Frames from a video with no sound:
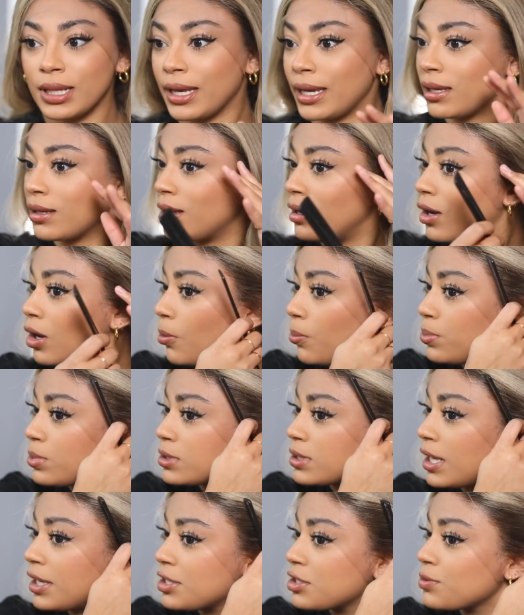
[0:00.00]
like
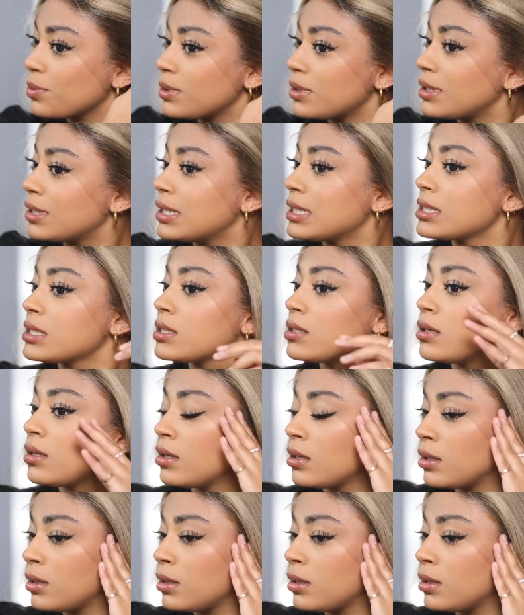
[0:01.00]
obsessed with this.